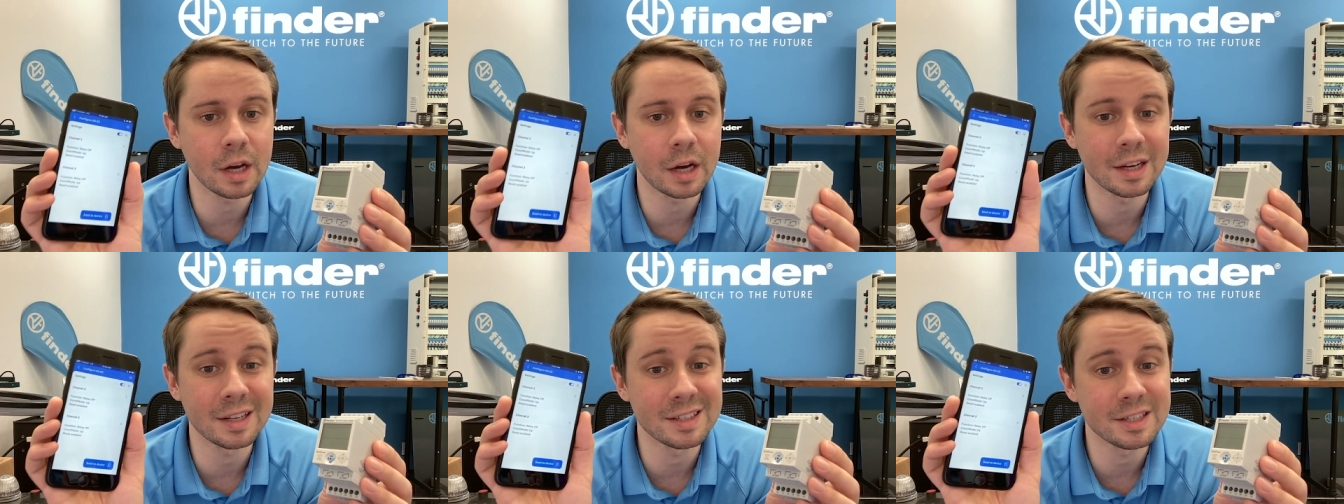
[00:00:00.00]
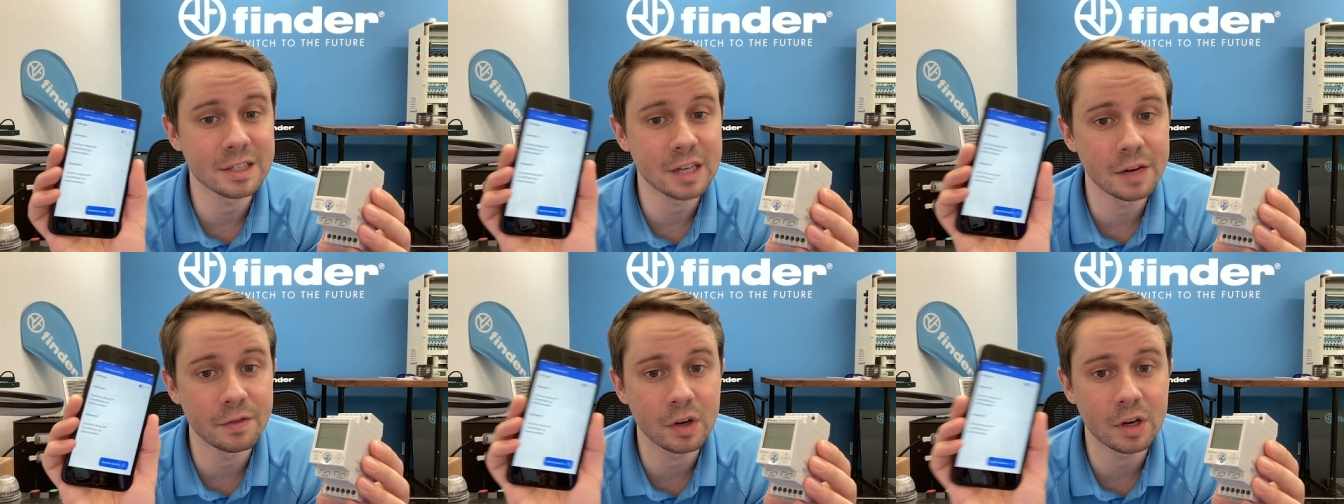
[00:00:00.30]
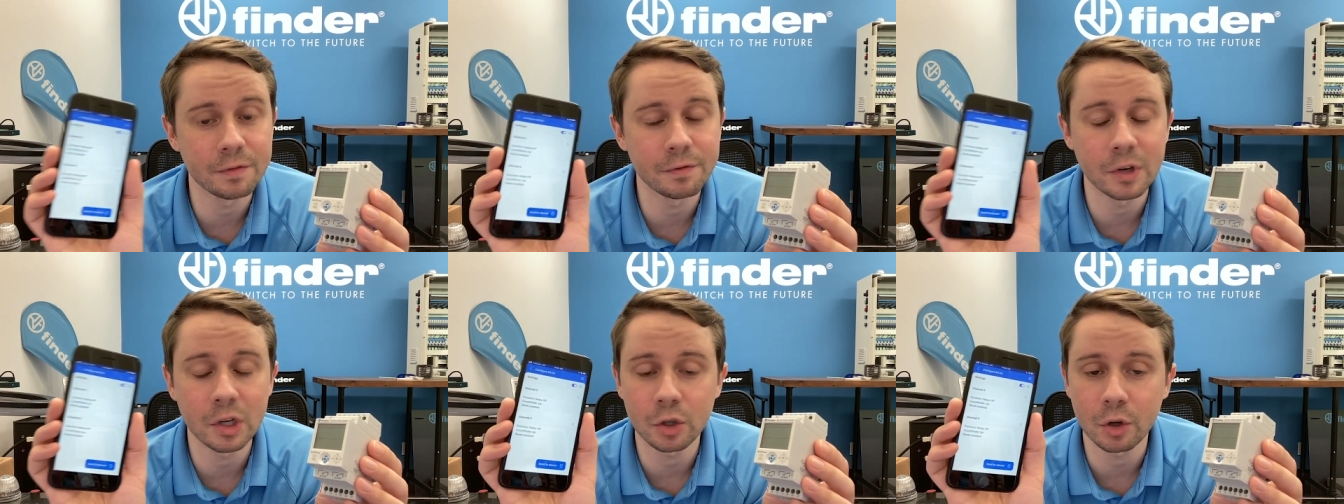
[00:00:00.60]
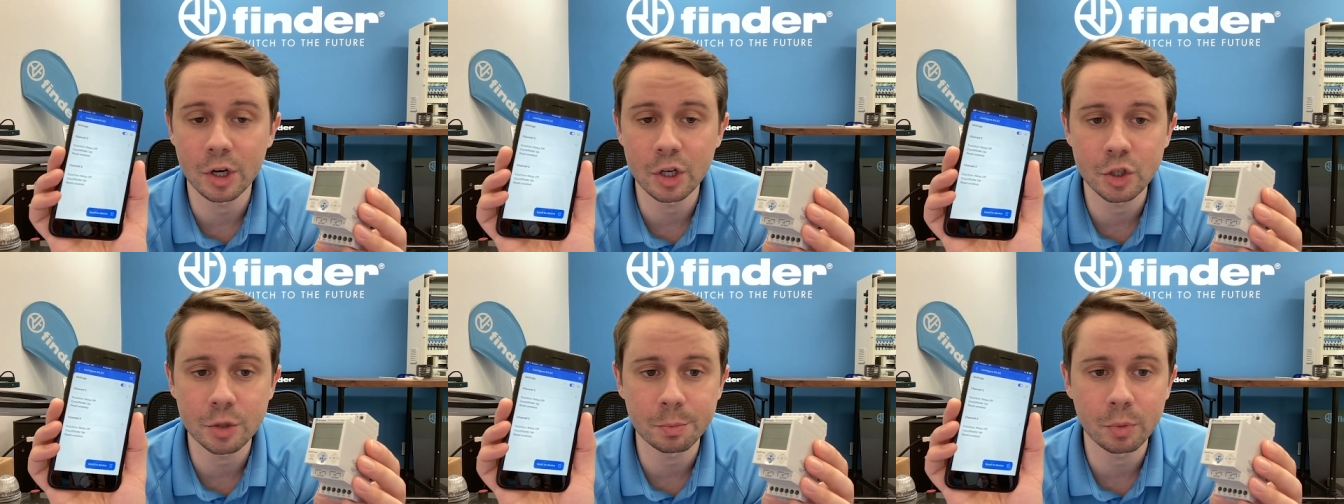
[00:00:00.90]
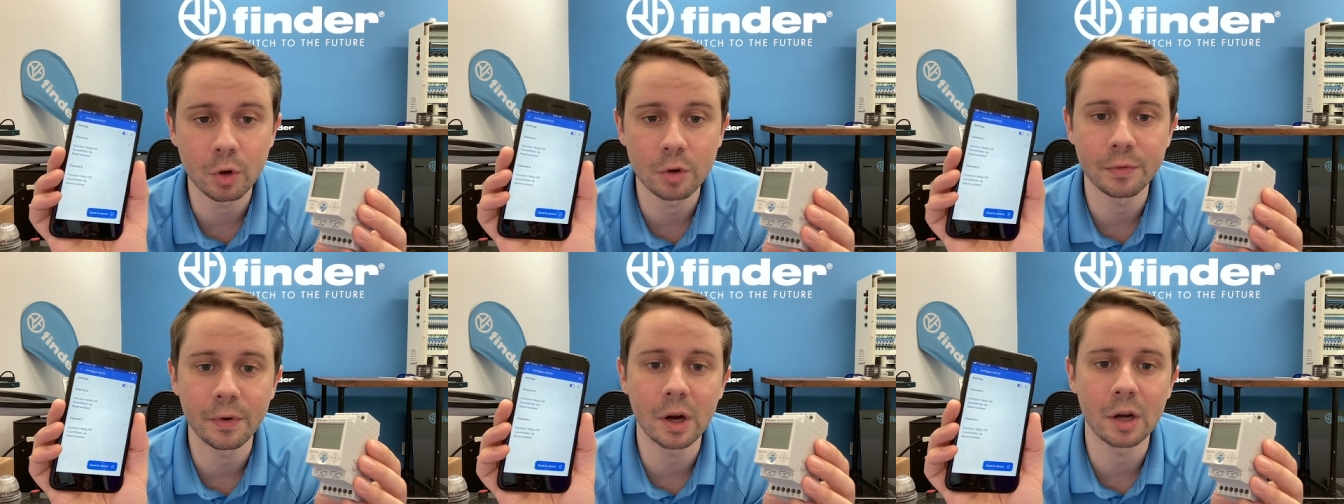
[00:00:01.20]
I can save a configuration
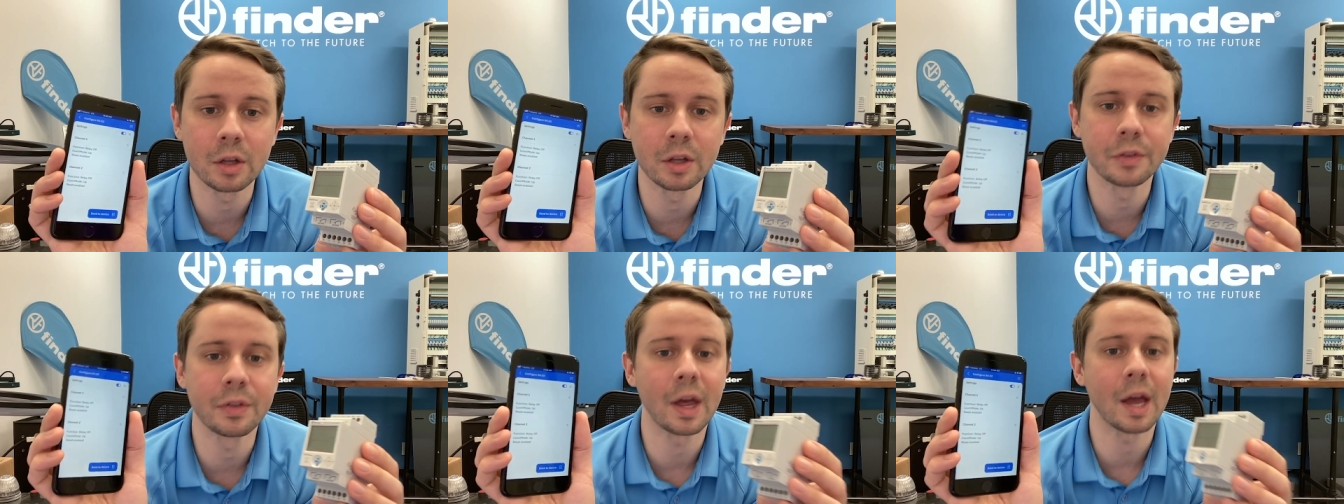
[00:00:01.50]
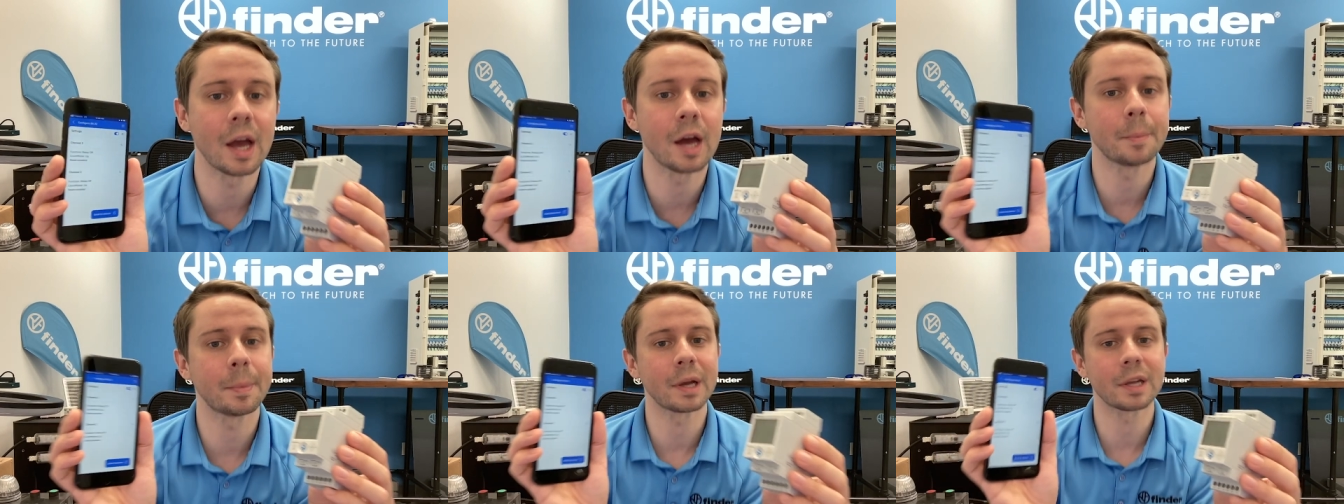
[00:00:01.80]
profile in the app.